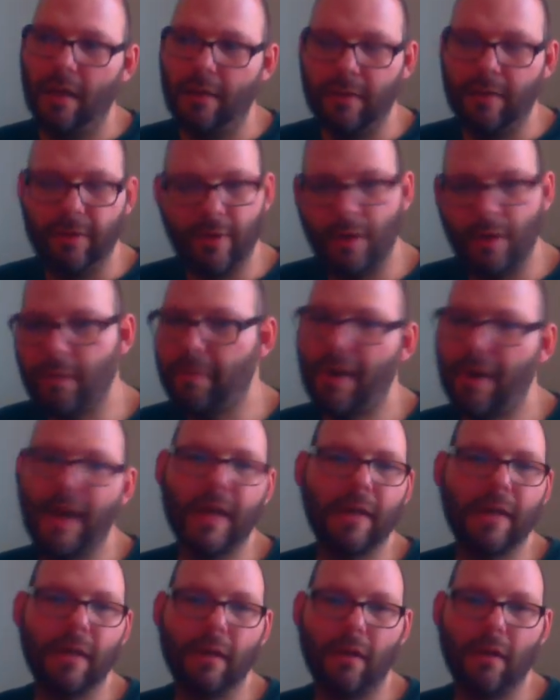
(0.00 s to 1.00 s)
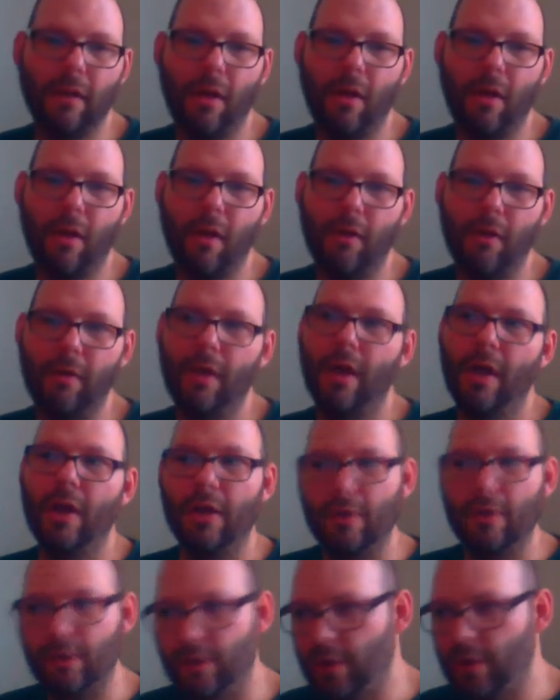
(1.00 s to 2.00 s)
They're breaking the law.
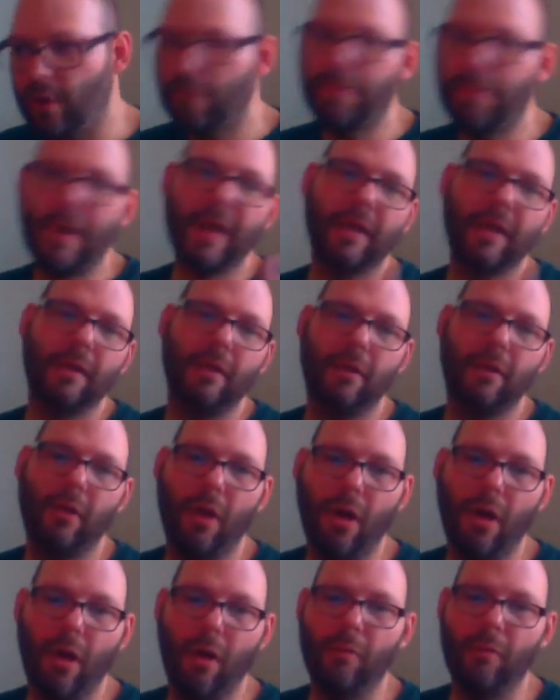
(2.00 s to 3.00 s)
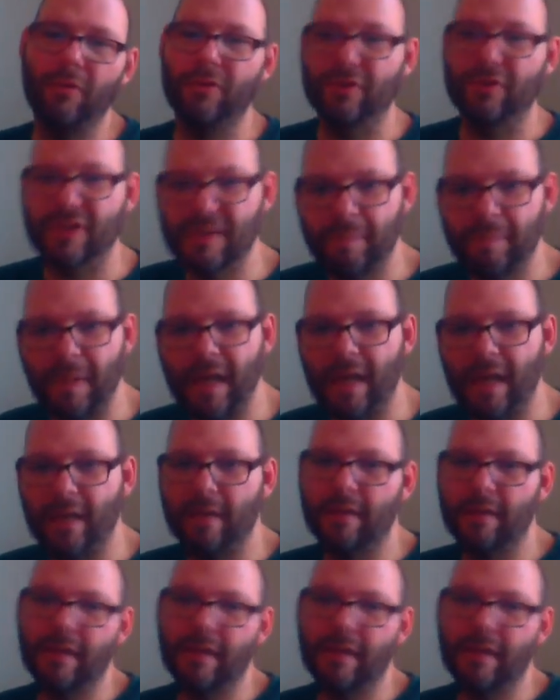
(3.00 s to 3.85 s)
You're breaking the law when you're speeding,